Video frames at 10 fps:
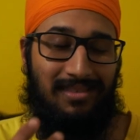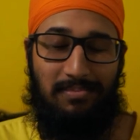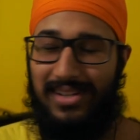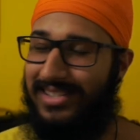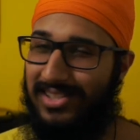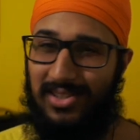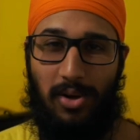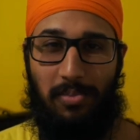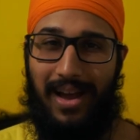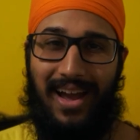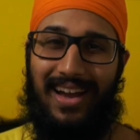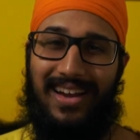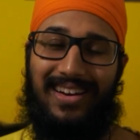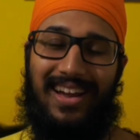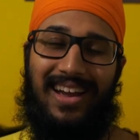but it's just so
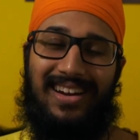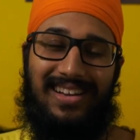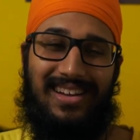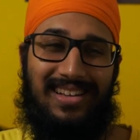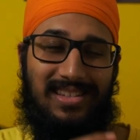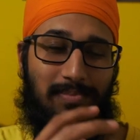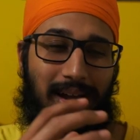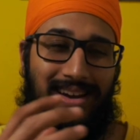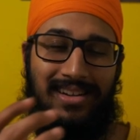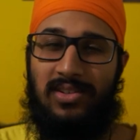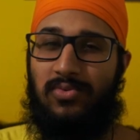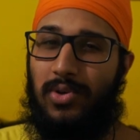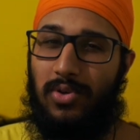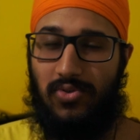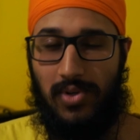bad, and it's bad in a
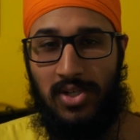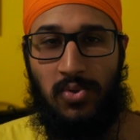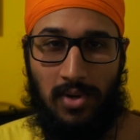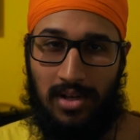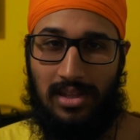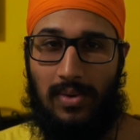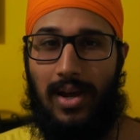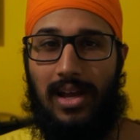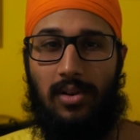real cringe-worthy way.